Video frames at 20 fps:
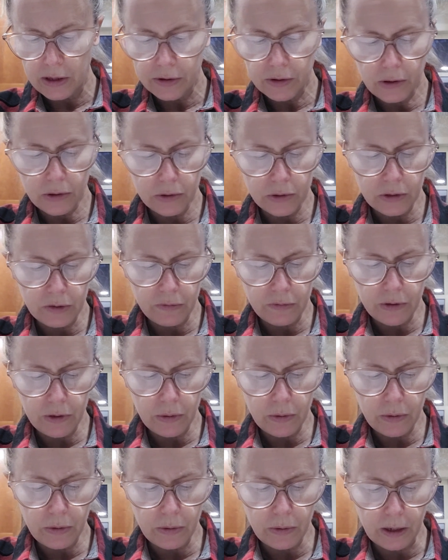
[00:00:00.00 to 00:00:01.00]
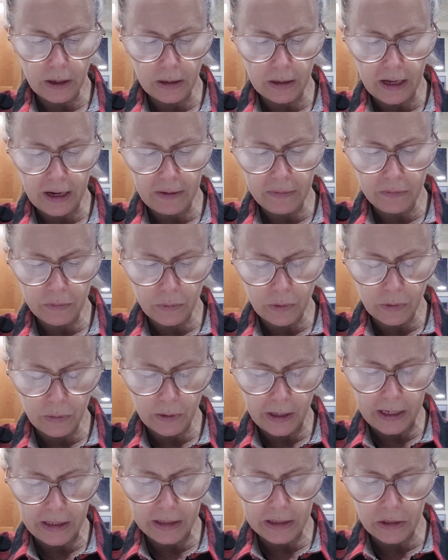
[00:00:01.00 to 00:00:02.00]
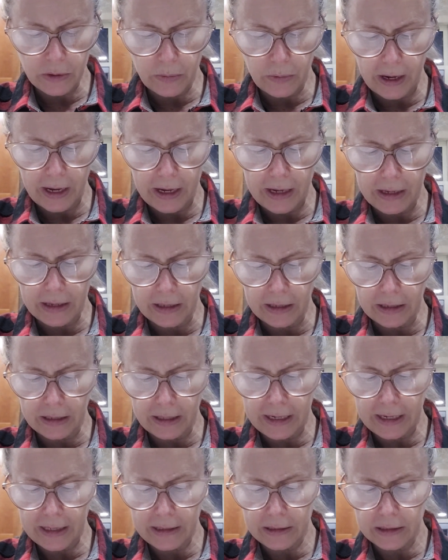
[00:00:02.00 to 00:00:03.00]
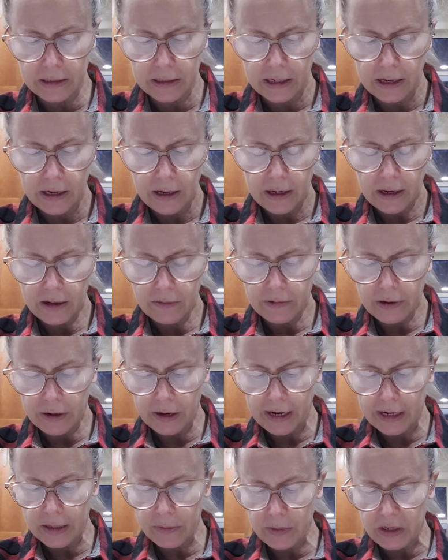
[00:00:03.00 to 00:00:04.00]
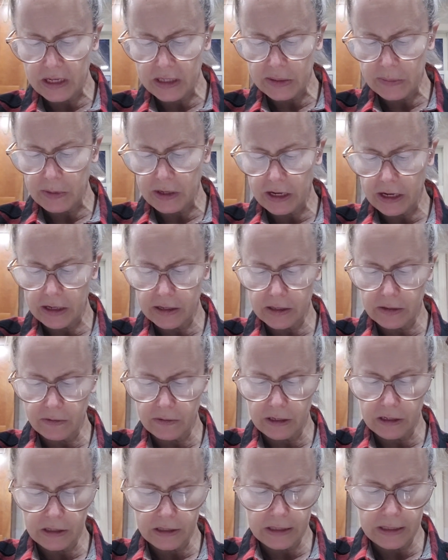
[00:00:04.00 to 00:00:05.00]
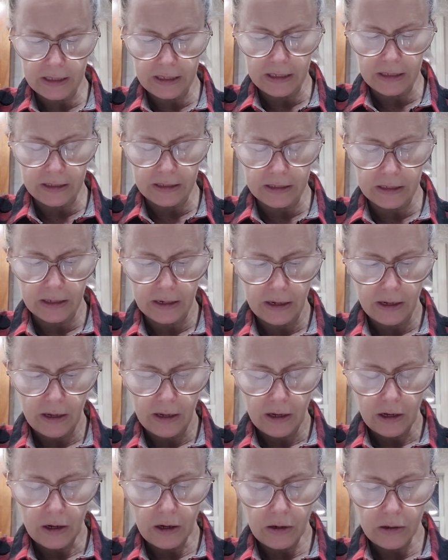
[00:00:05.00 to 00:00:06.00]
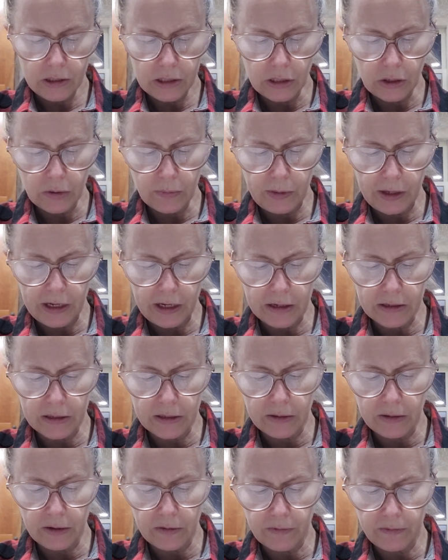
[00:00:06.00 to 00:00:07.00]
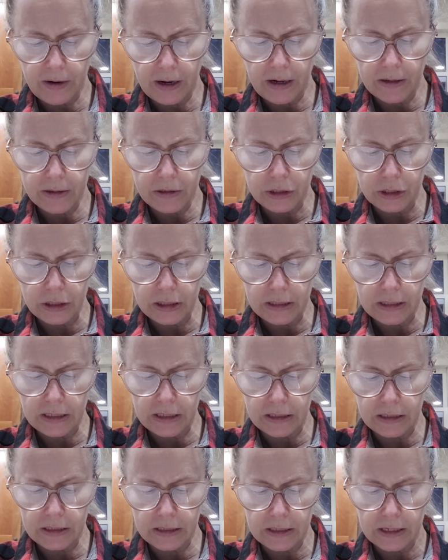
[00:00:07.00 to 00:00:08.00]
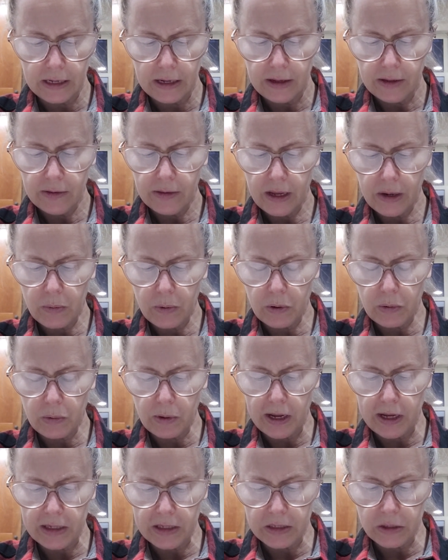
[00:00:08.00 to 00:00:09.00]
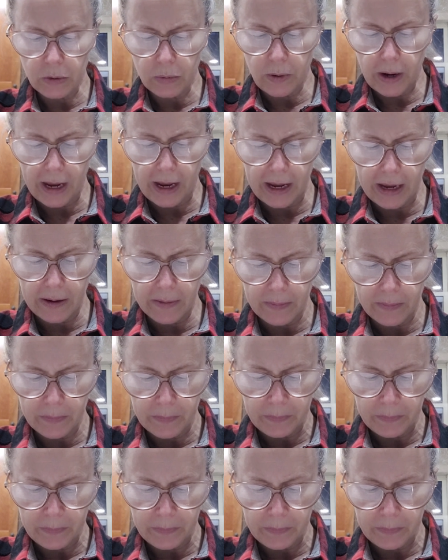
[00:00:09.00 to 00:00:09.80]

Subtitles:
Those of you who are left will waste away in the lands of their enemies because of their sins, also because of their father's sins. They will waste away.